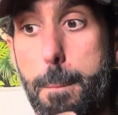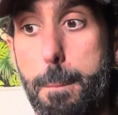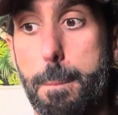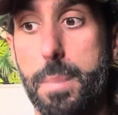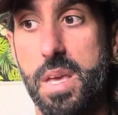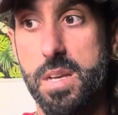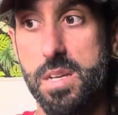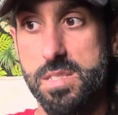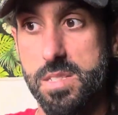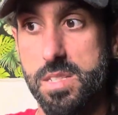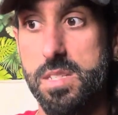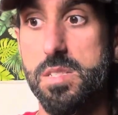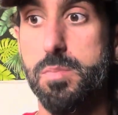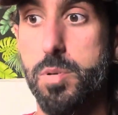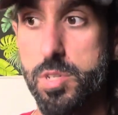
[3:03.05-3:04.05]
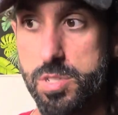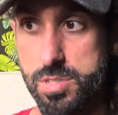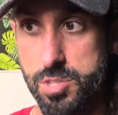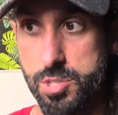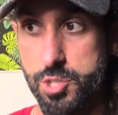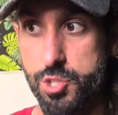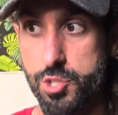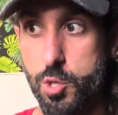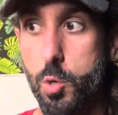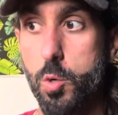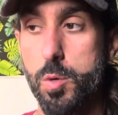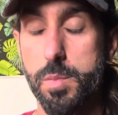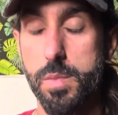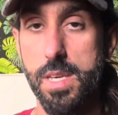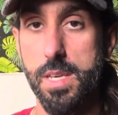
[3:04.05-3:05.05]
Because this person
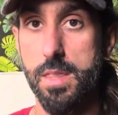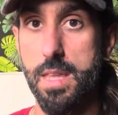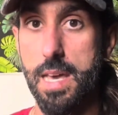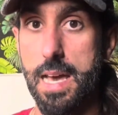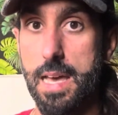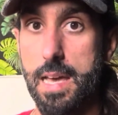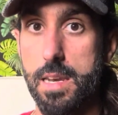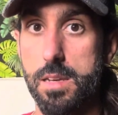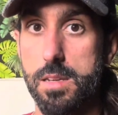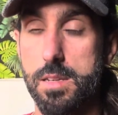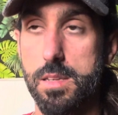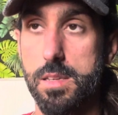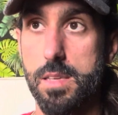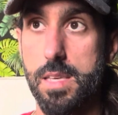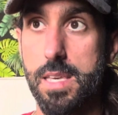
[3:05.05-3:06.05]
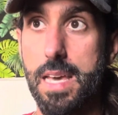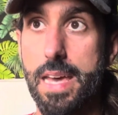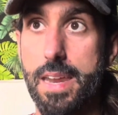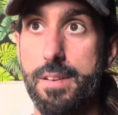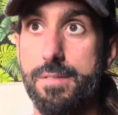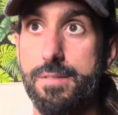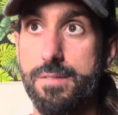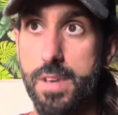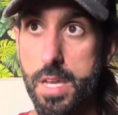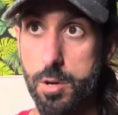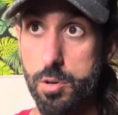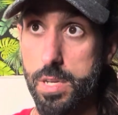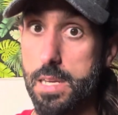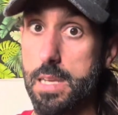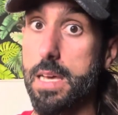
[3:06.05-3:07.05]
showed me that he had a
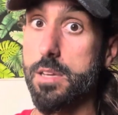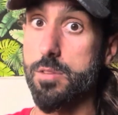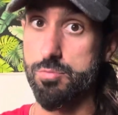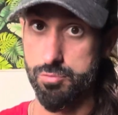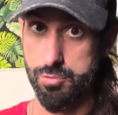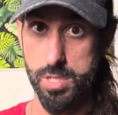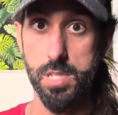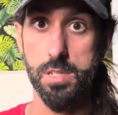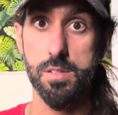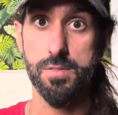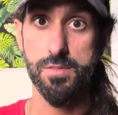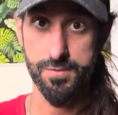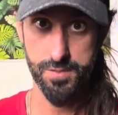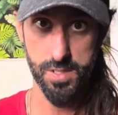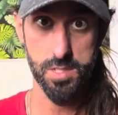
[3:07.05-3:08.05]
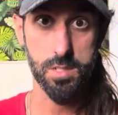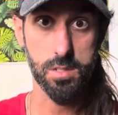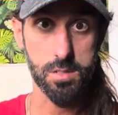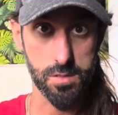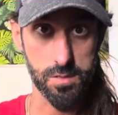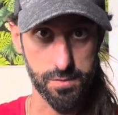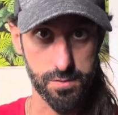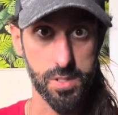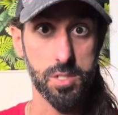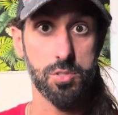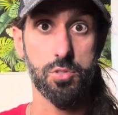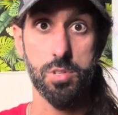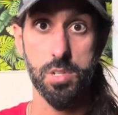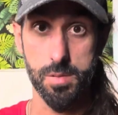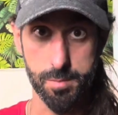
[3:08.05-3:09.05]
very like real physical,
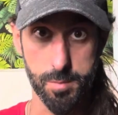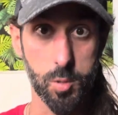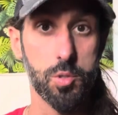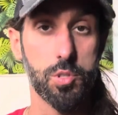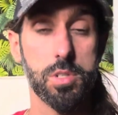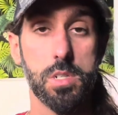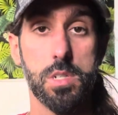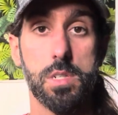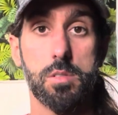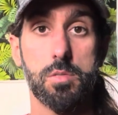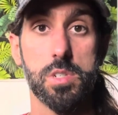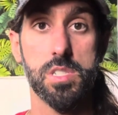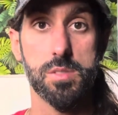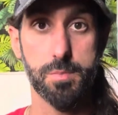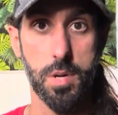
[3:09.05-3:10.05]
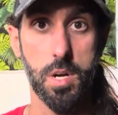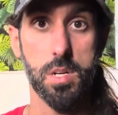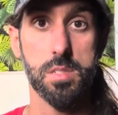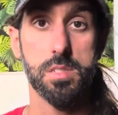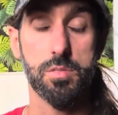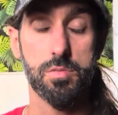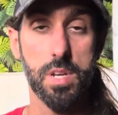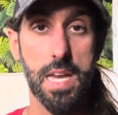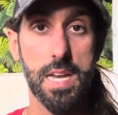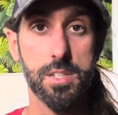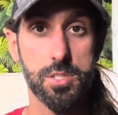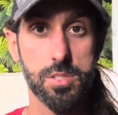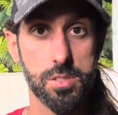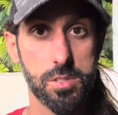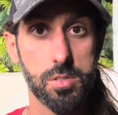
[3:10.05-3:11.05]
visceral, emotional response or
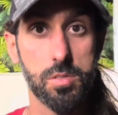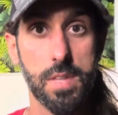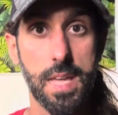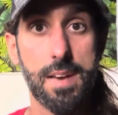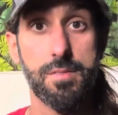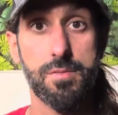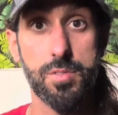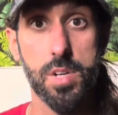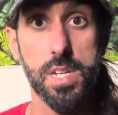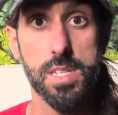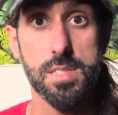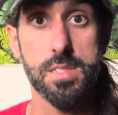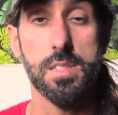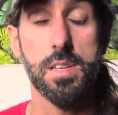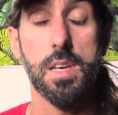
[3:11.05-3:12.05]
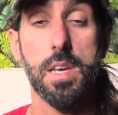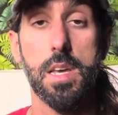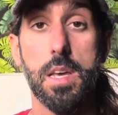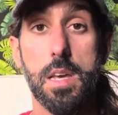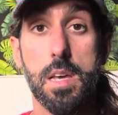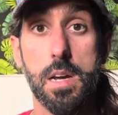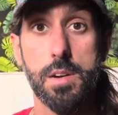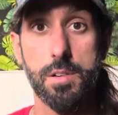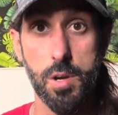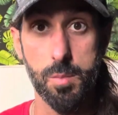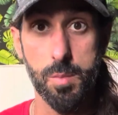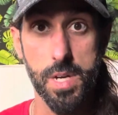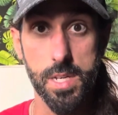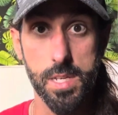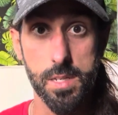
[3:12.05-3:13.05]
reaction to that phrase around
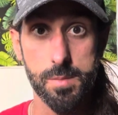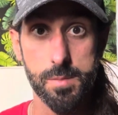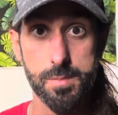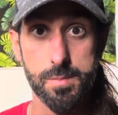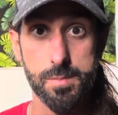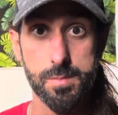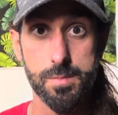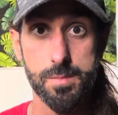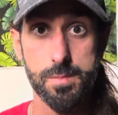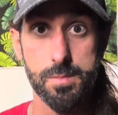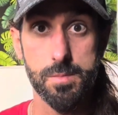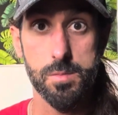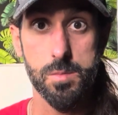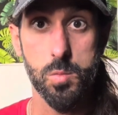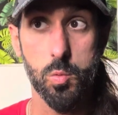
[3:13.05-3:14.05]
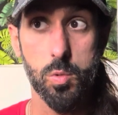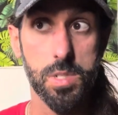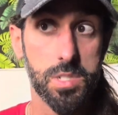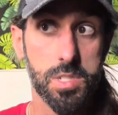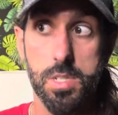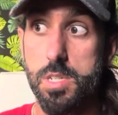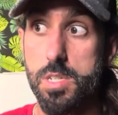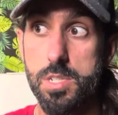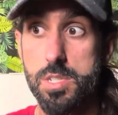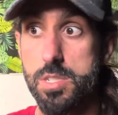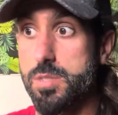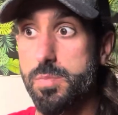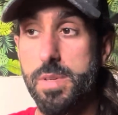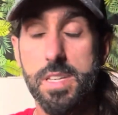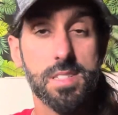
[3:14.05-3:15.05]
money, which could
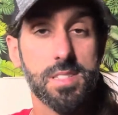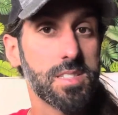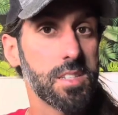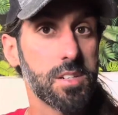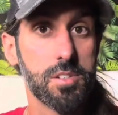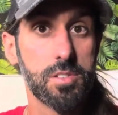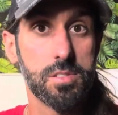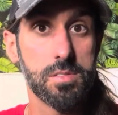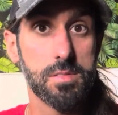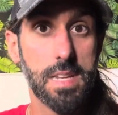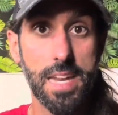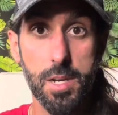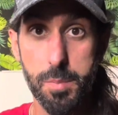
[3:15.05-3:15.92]
just be considered an